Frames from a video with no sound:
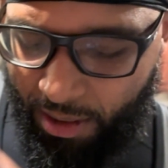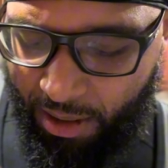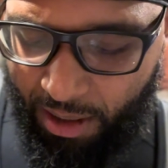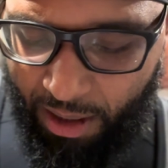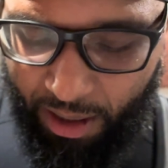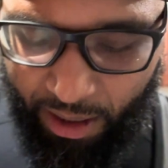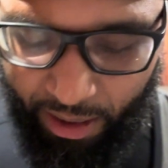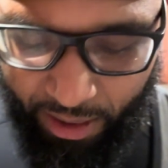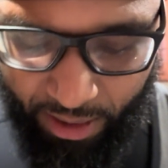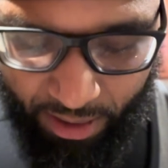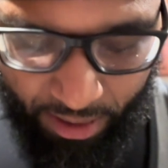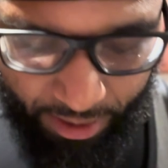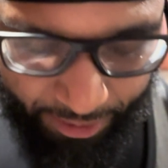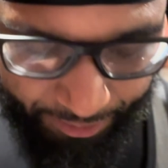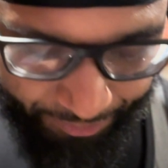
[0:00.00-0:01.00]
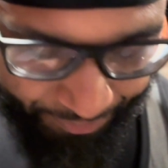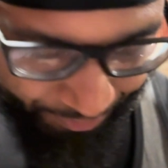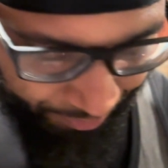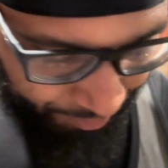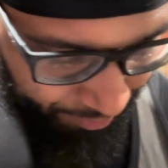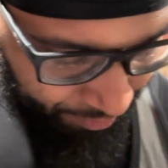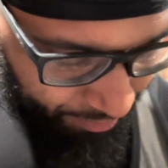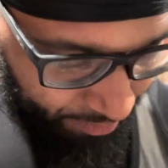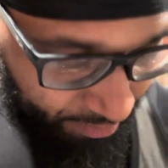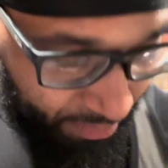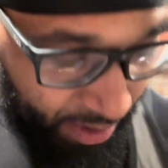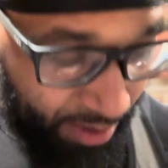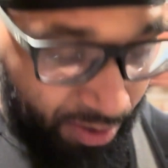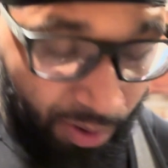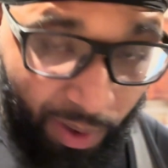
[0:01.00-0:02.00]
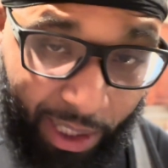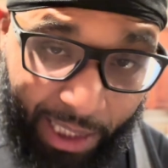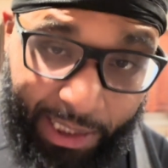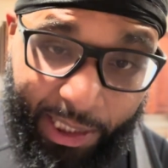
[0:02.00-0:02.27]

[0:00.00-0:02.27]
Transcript: all right. So I got the